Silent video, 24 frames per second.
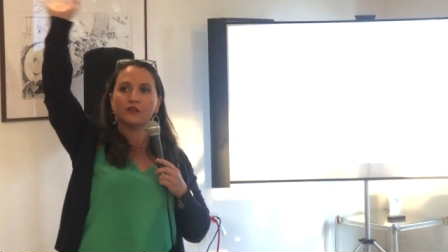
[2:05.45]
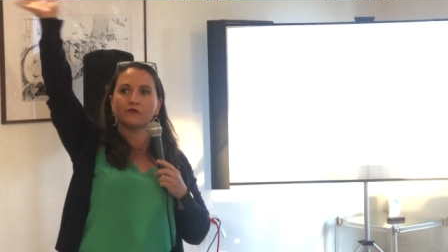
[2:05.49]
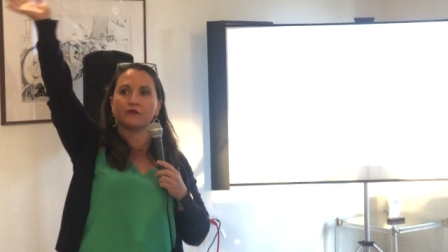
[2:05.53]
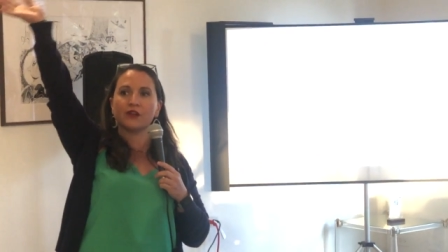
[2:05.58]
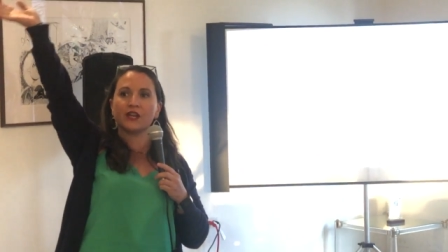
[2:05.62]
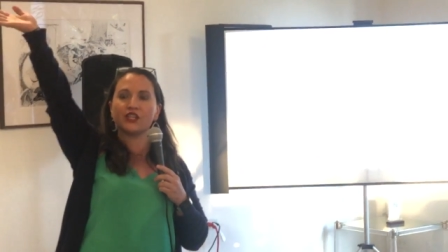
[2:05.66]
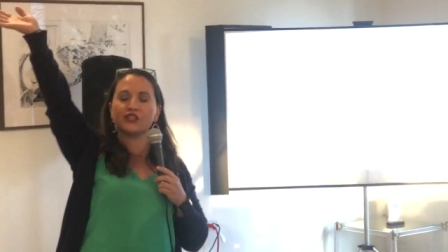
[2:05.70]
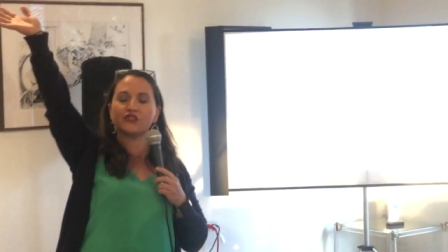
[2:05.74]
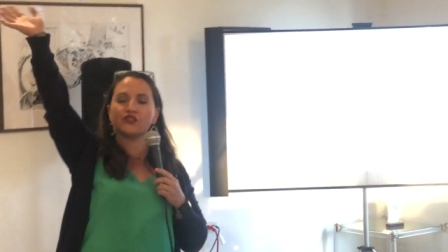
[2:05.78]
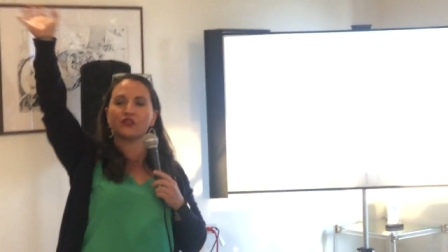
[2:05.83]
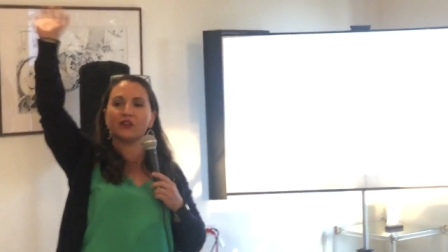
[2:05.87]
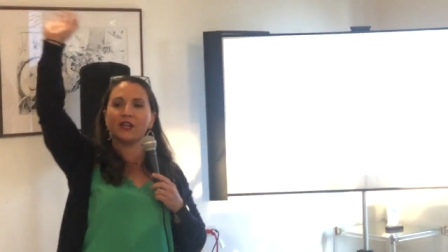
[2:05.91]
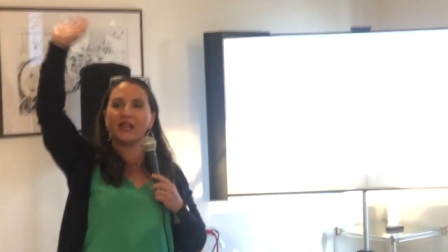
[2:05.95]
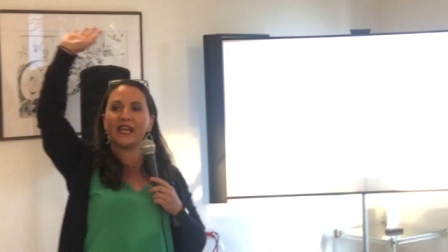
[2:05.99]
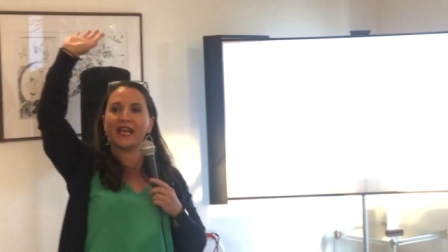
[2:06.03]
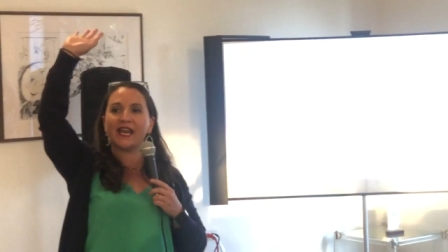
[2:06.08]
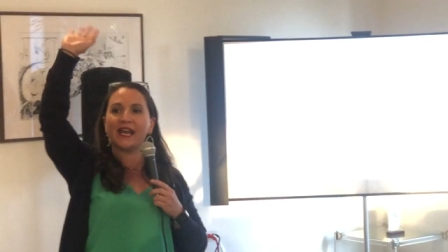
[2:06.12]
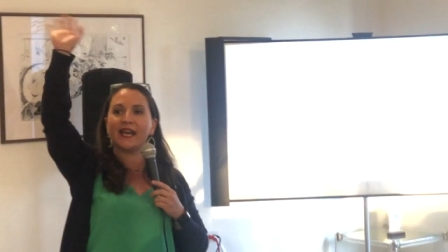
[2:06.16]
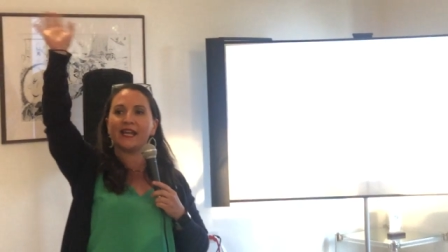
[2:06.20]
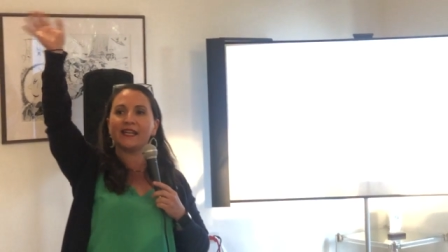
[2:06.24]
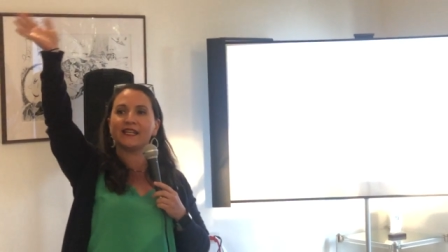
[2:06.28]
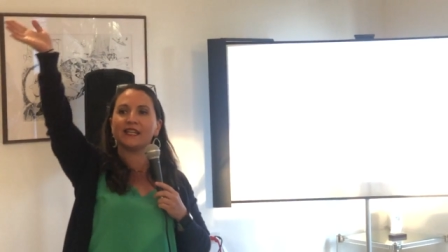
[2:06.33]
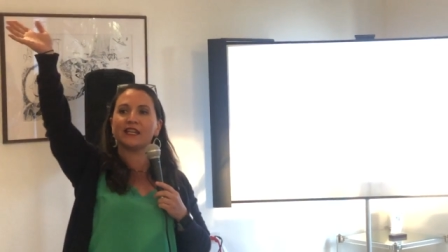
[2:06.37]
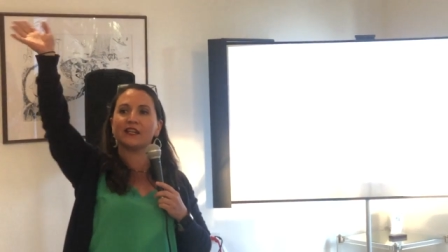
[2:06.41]
raise your
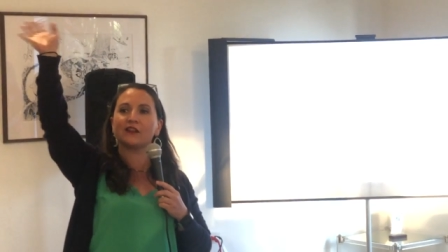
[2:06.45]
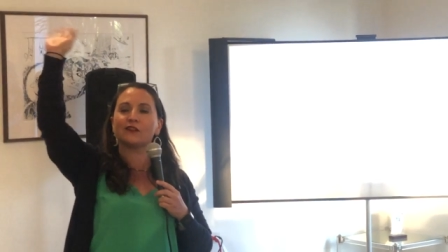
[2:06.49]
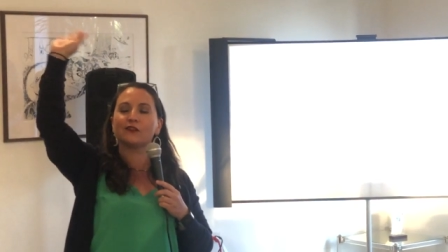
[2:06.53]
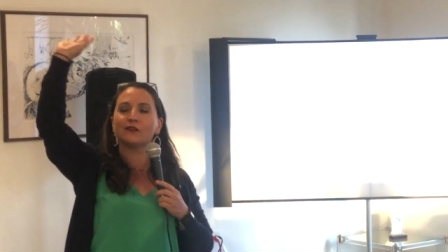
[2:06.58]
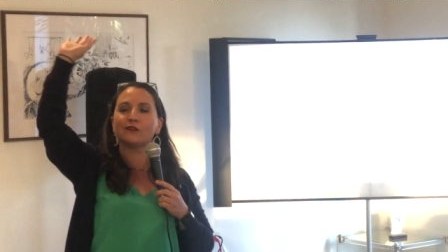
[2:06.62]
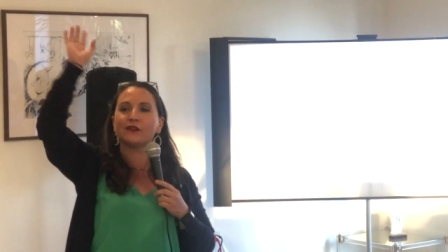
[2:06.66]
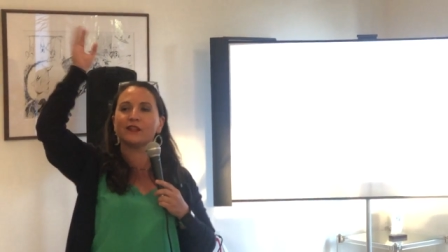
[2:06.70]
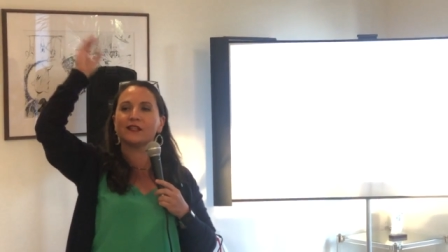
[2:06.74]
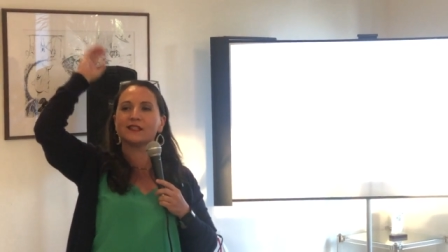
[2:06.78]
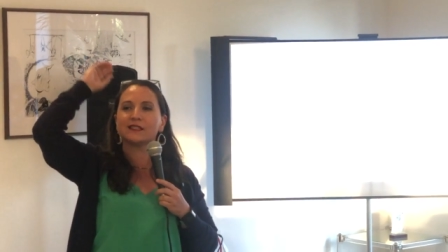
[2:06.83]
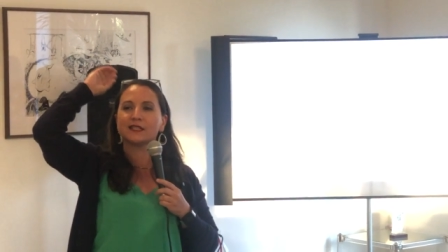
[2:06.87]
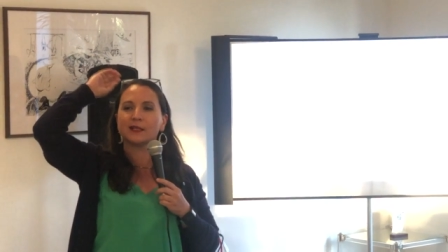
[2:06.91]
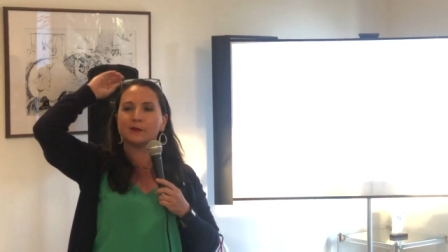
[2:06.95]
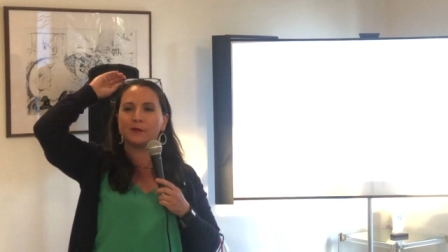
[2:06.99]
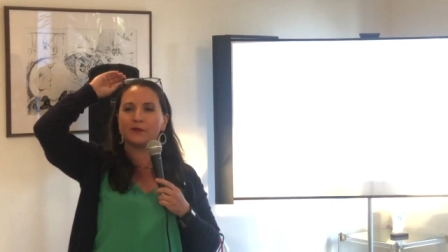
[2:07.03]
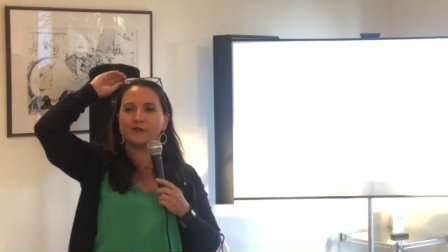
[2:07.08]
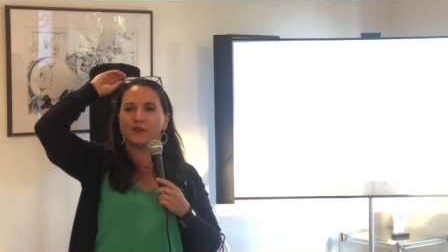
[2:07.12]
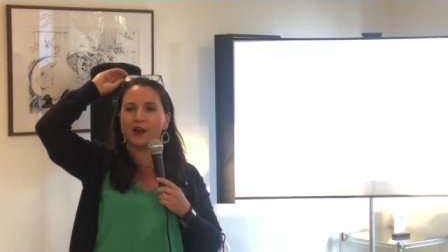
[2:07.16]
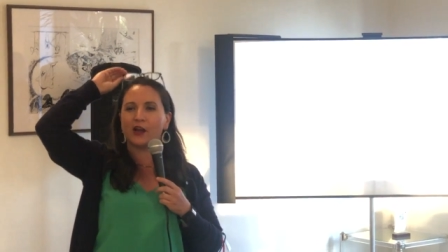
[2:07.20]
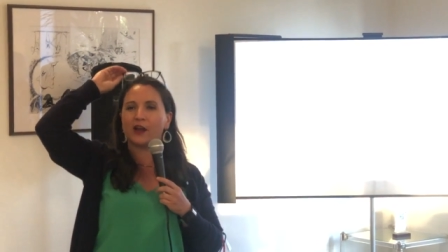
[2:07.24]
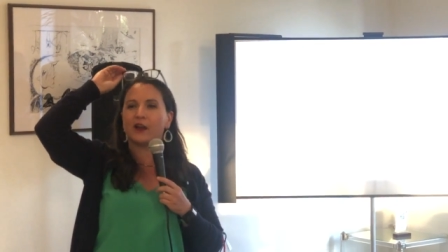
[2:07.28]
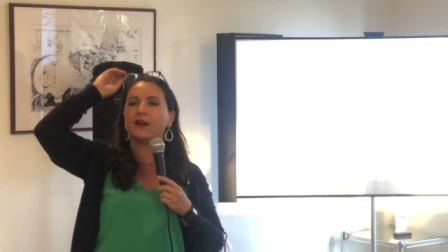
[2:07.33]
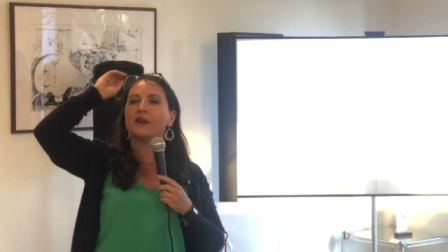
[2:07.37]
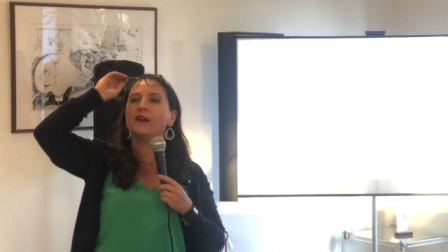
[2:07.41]
hand, including some of
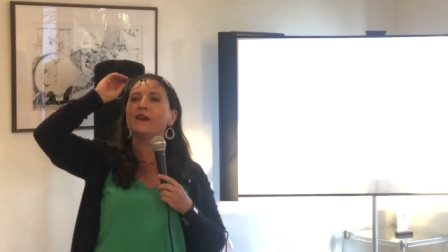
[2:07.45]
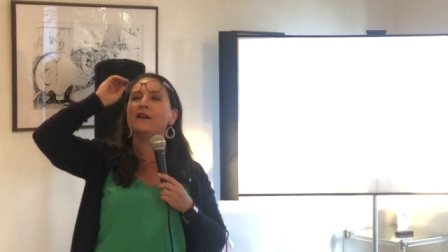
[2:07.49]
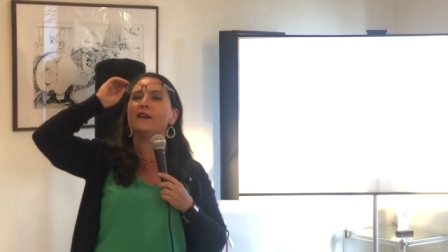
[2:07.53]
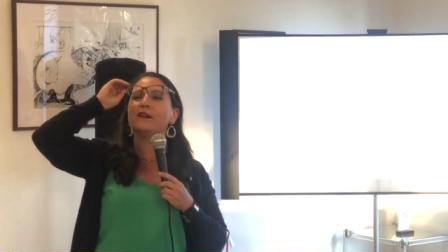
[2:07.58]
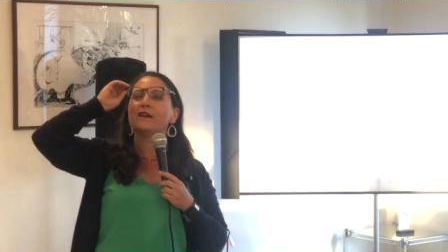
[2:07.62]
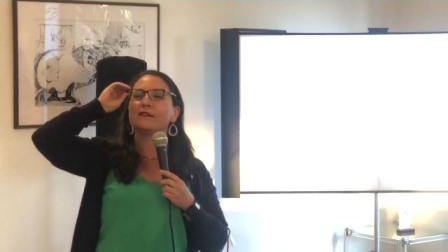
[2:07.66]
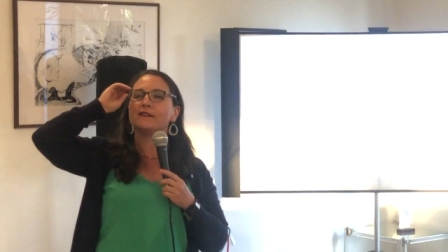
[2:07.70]
our